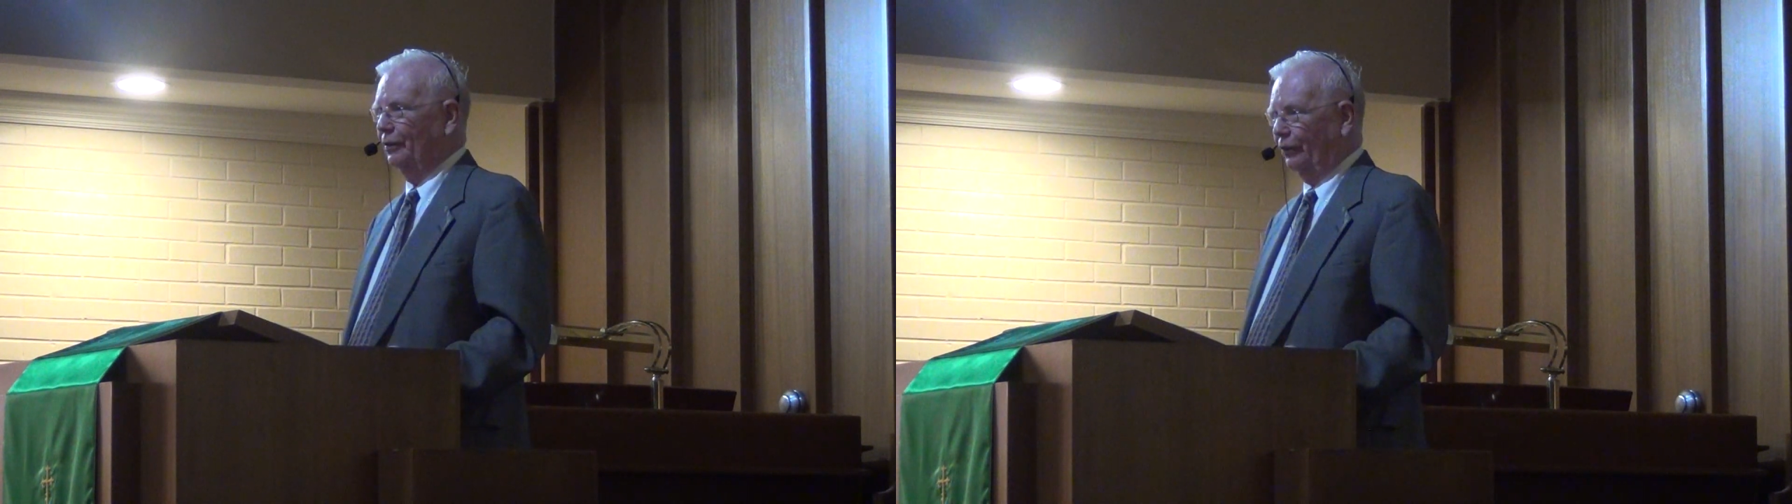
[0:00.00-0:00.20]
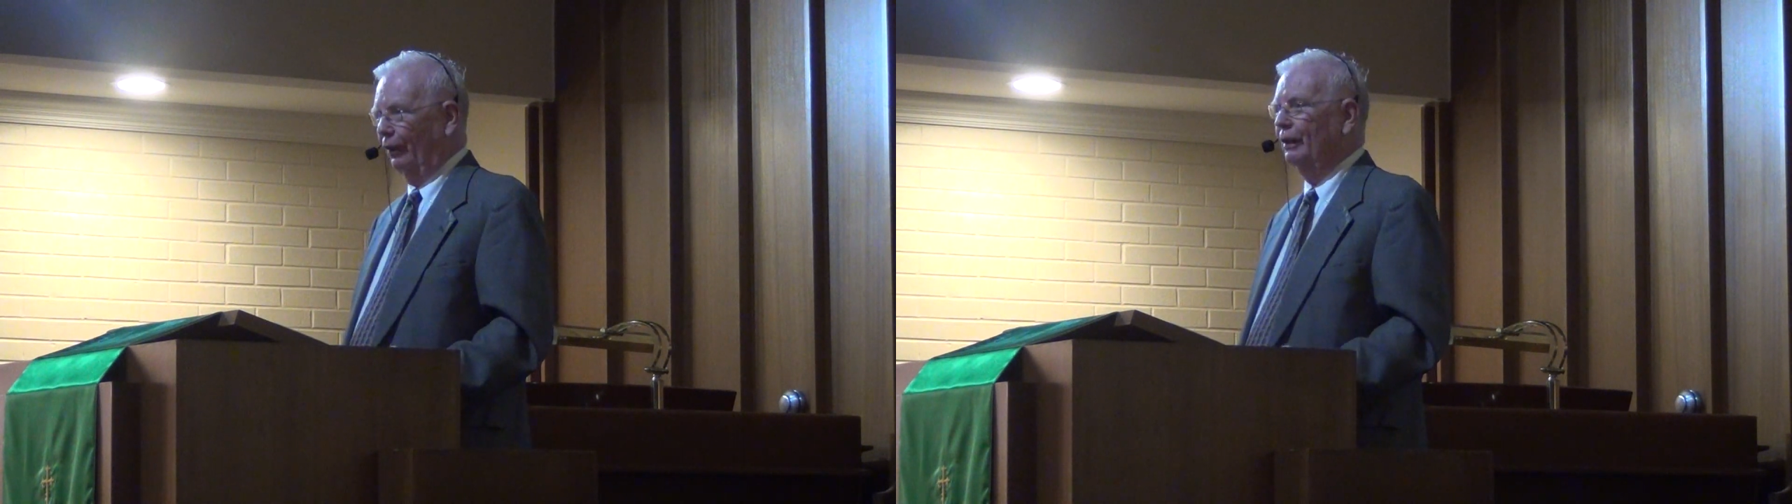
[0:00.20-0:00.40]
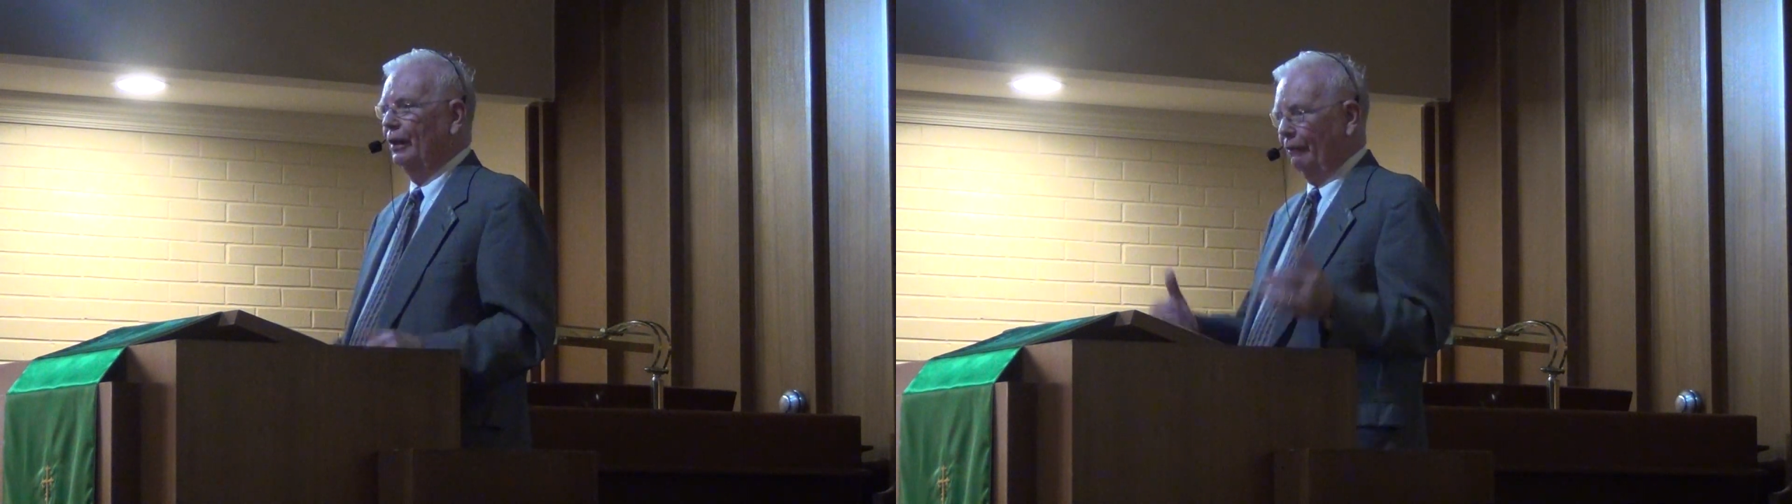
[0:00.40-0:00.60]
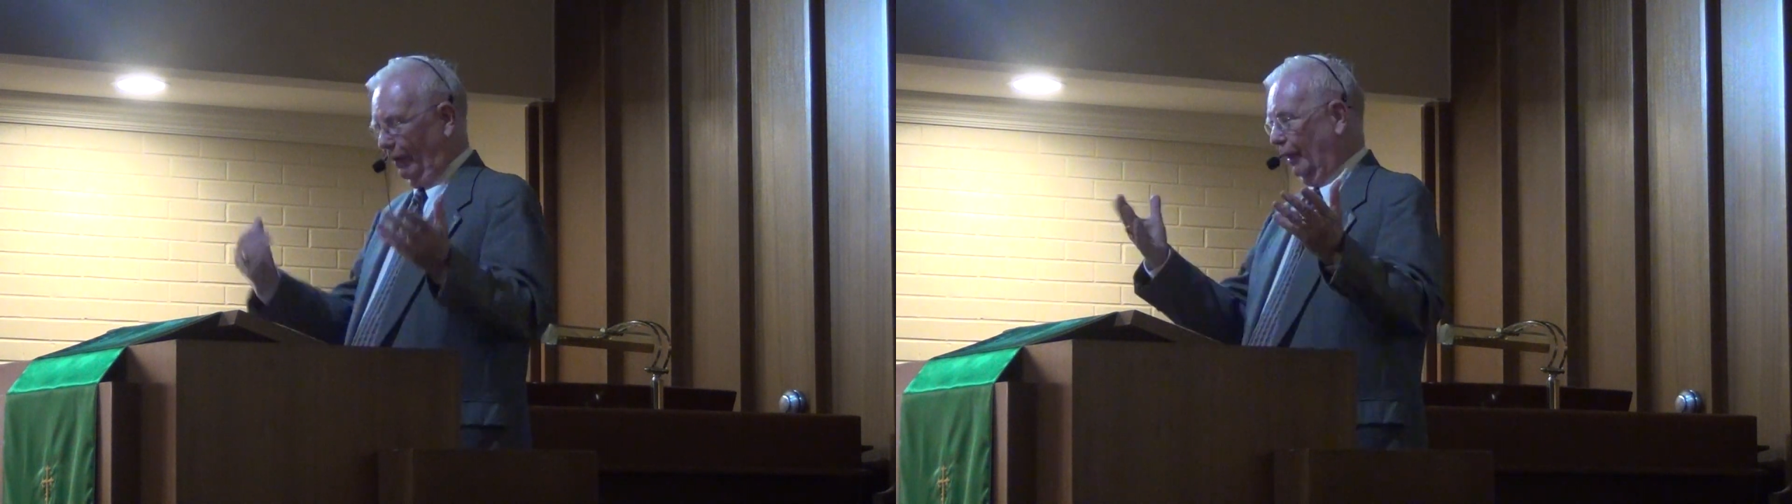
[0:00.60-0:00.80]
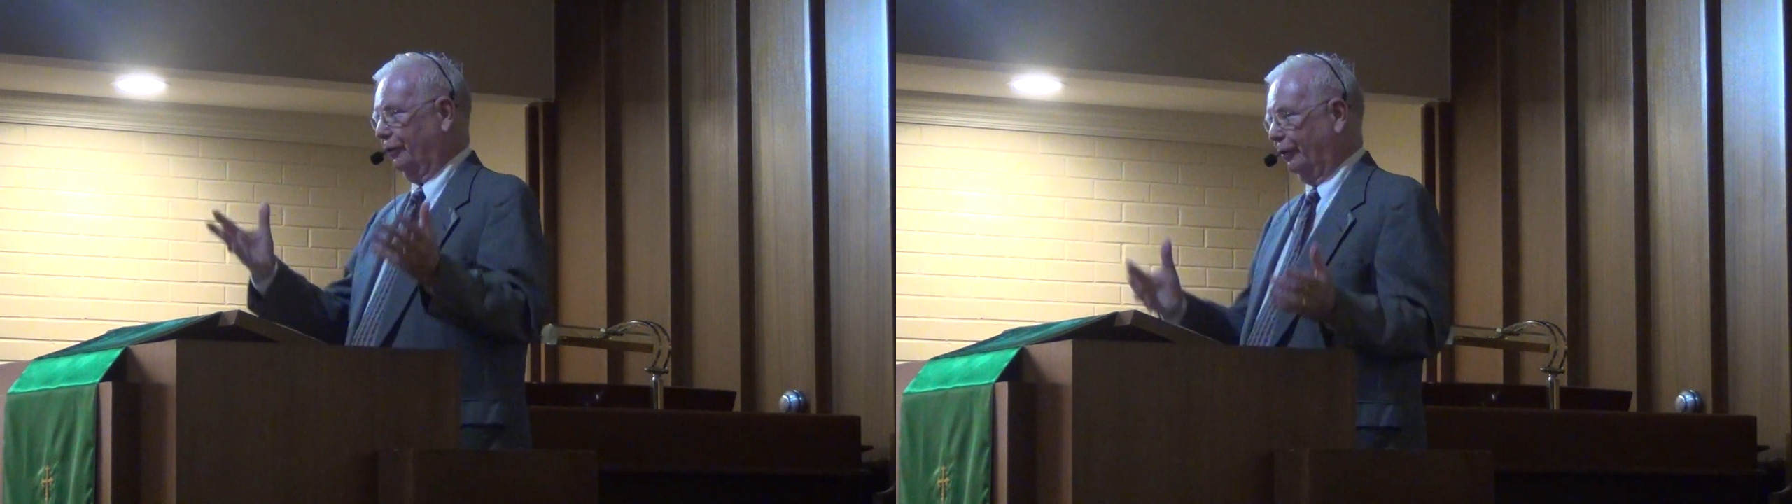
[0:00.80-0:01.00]
It's a
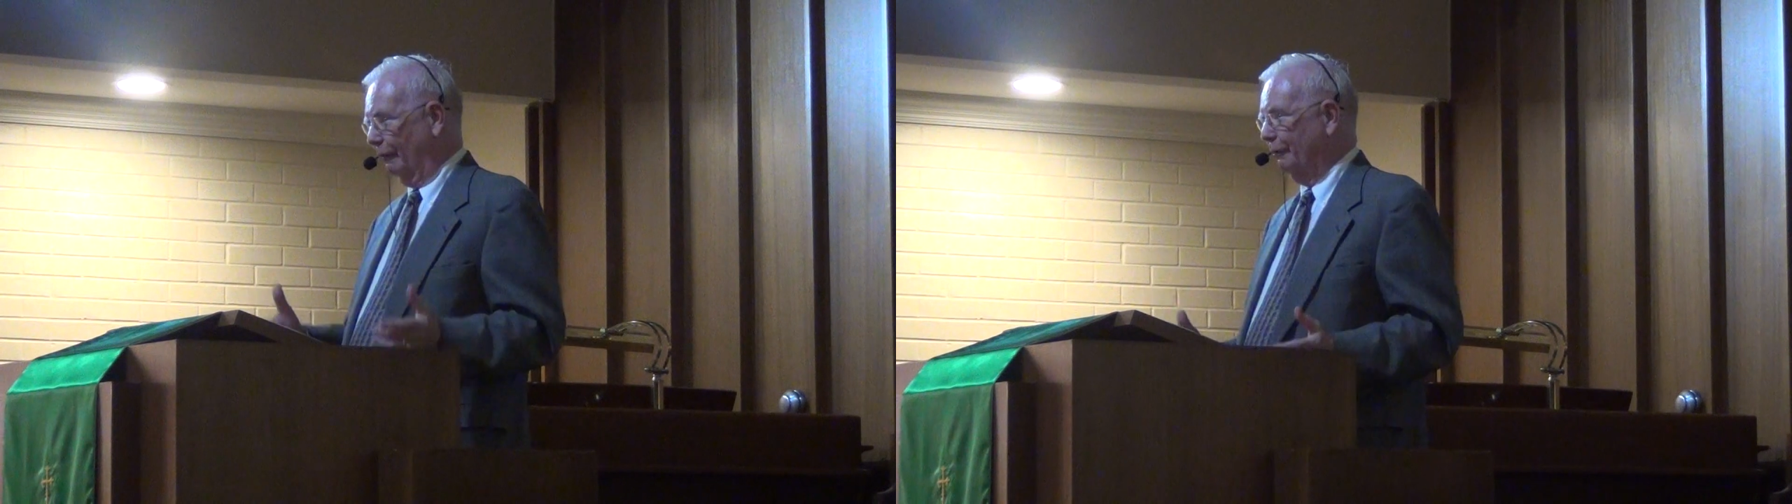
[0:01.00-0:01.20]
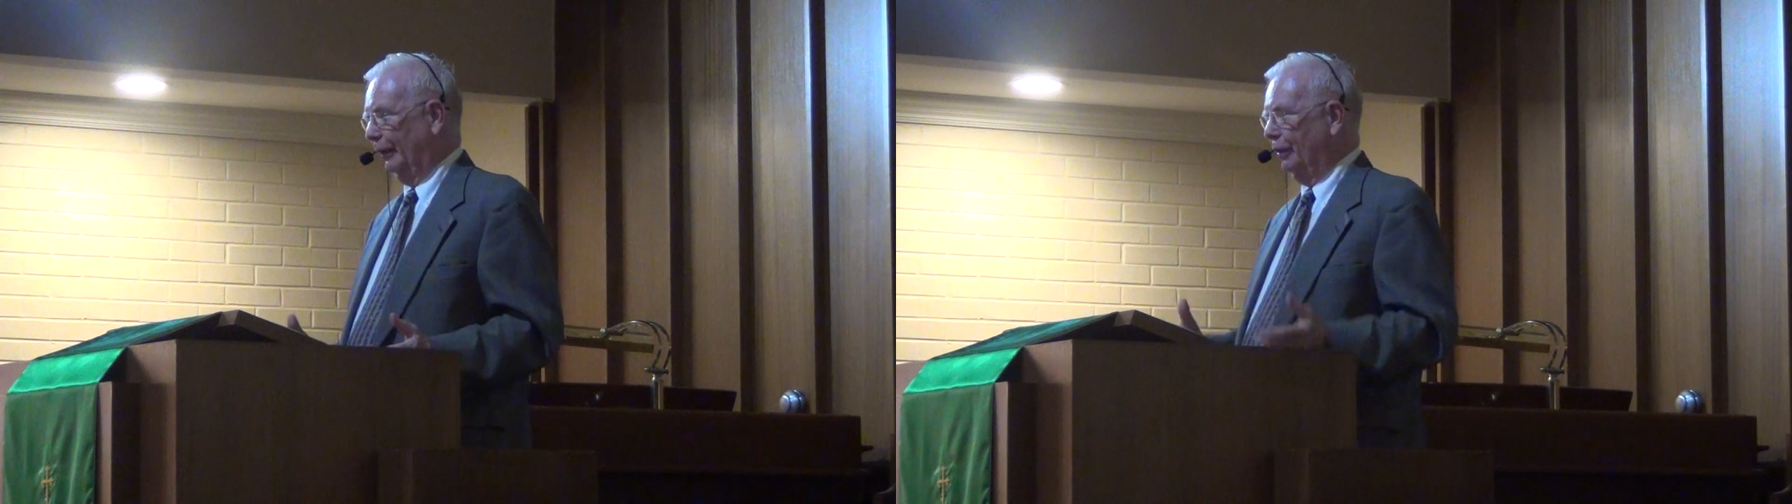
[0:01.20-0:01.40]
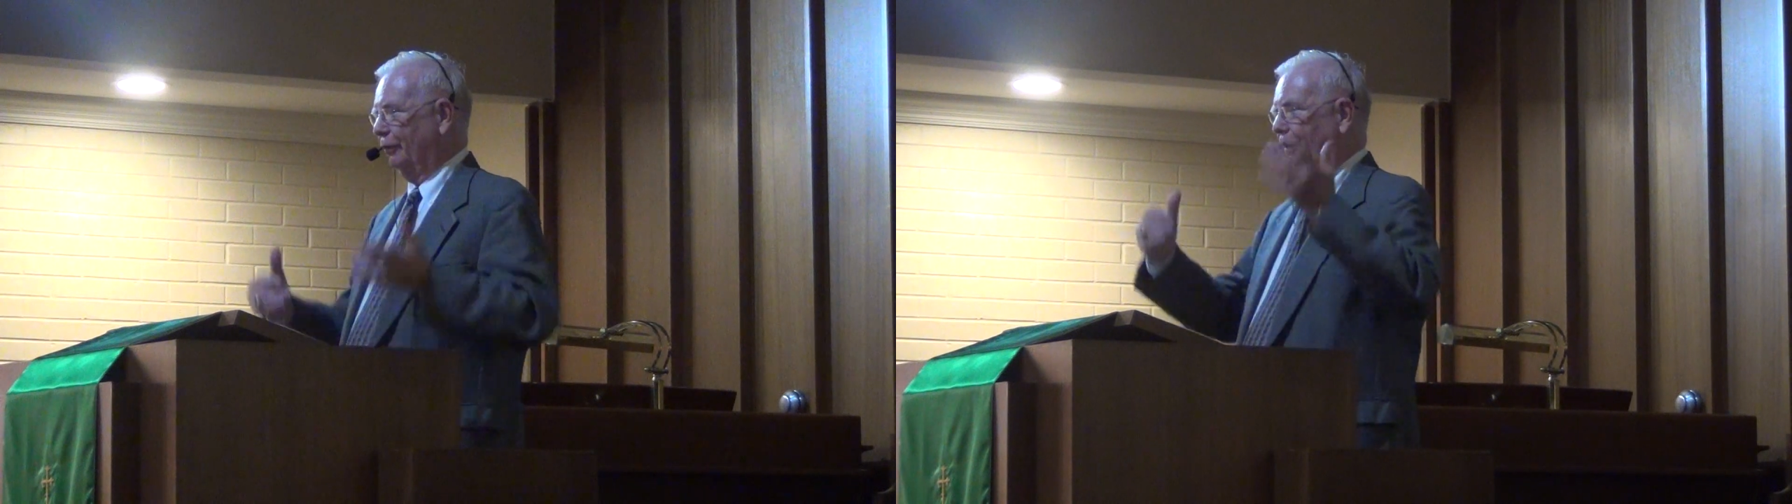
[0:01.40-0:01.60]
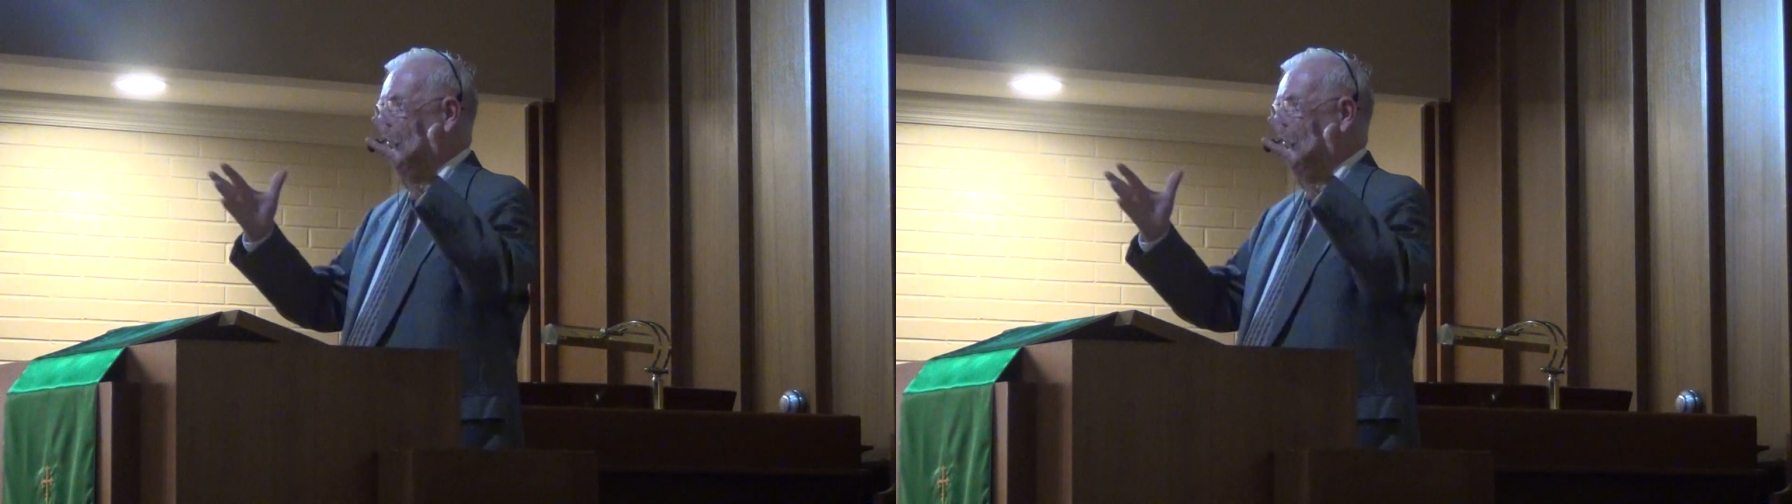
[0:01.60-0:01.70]
fellowship feast,